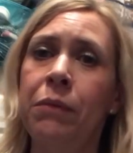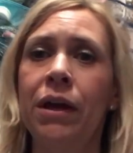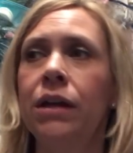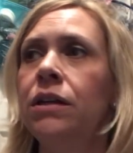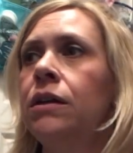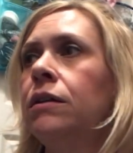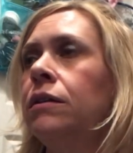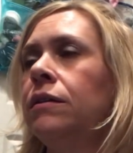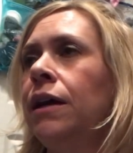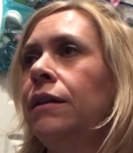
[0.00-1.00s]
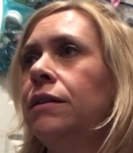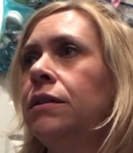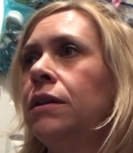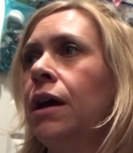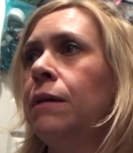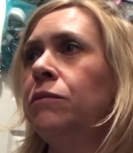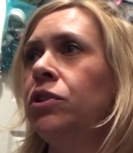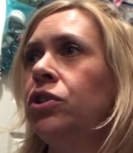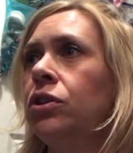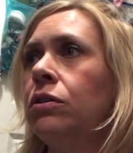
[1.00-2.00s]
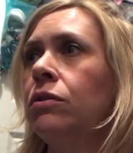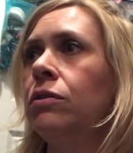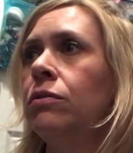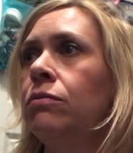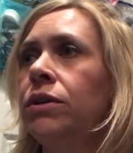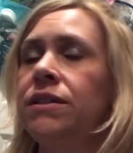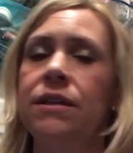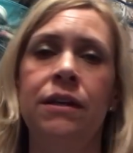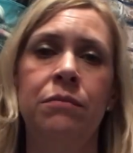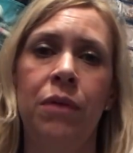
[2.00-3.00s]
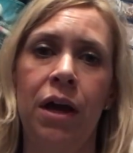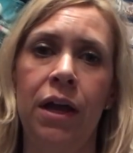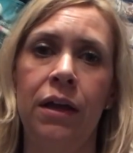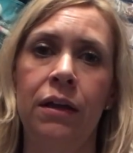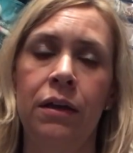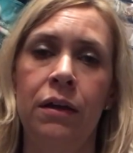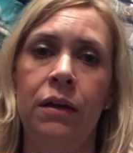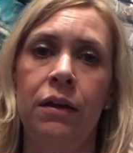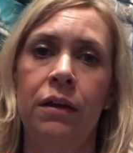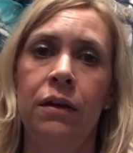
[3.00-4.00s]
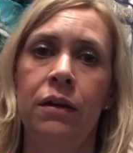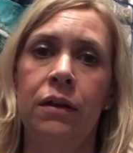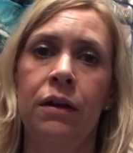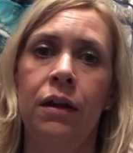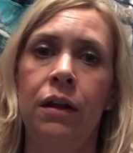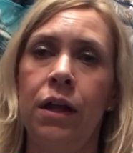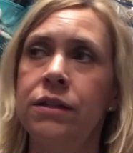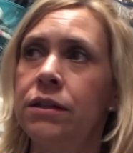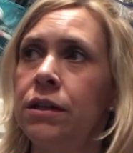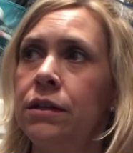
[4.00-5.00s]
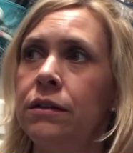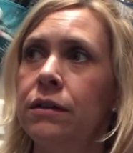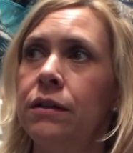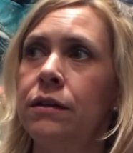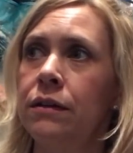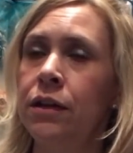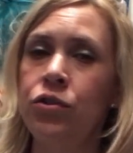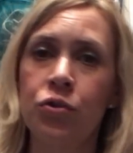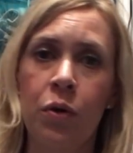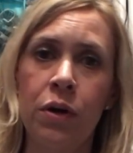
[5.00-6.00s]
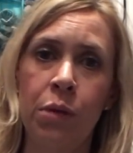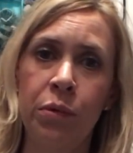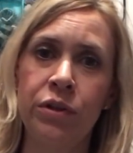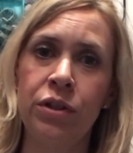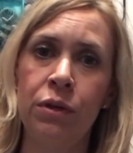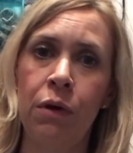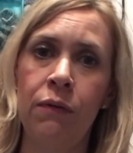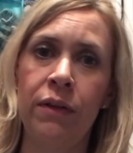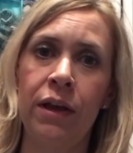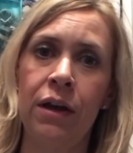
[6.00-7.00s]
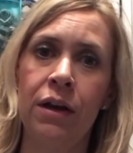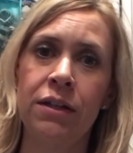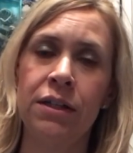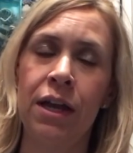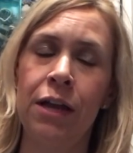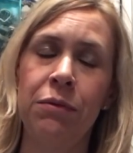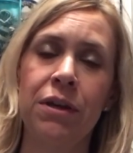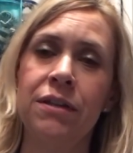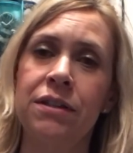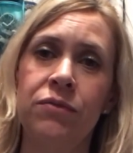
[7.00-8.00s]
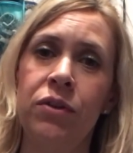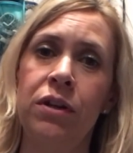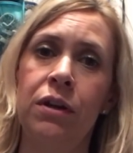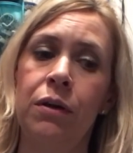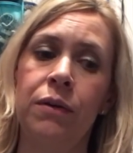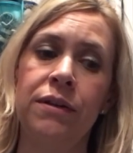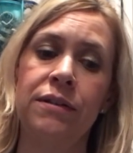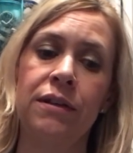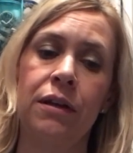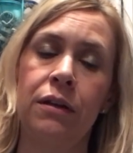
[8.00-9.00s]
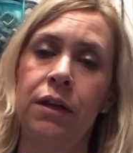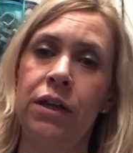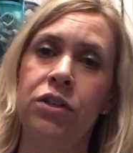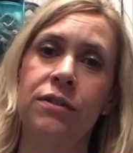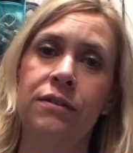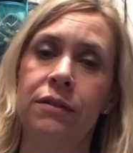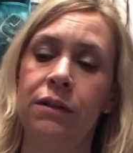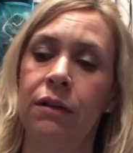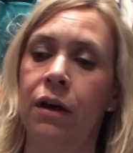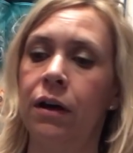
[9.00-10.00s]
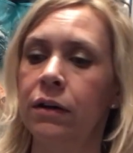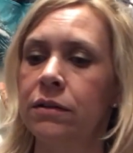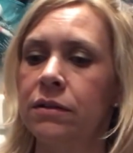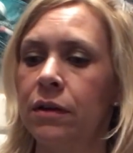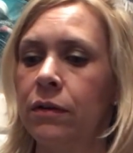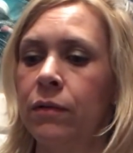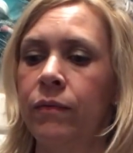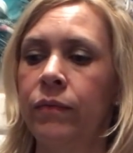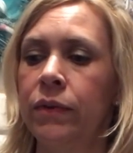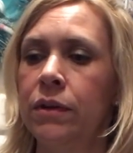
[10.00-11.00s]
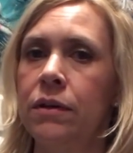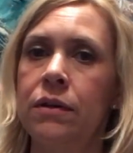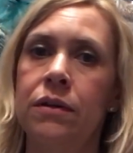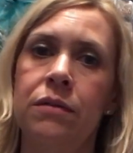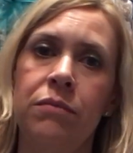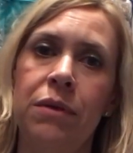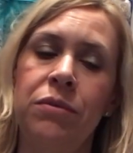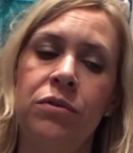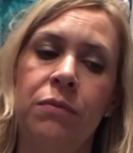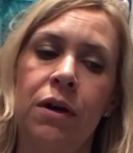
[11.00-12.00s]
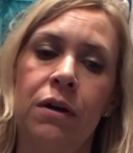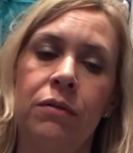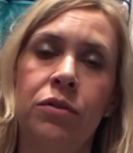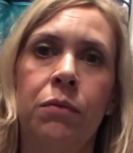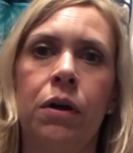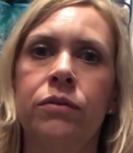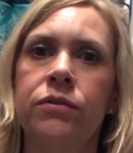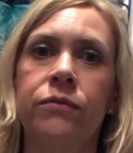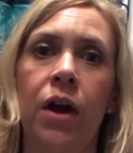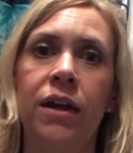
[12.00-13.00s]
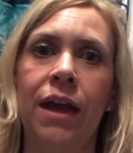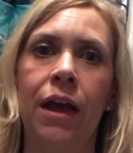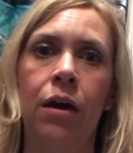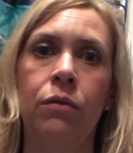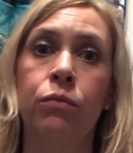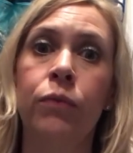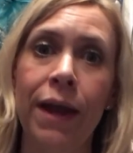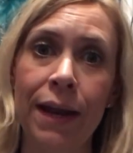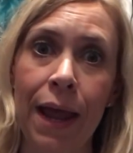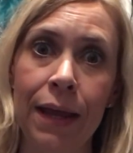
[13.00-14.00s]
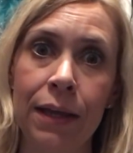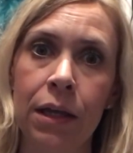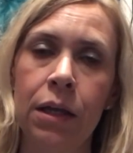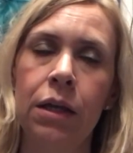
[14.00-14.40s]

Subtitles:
not gonna take the time to show what's in my closet in drawer number 2 over there tonight because this video is hellaciously long, so maybe tomorrow. Tomorrow's Friday already.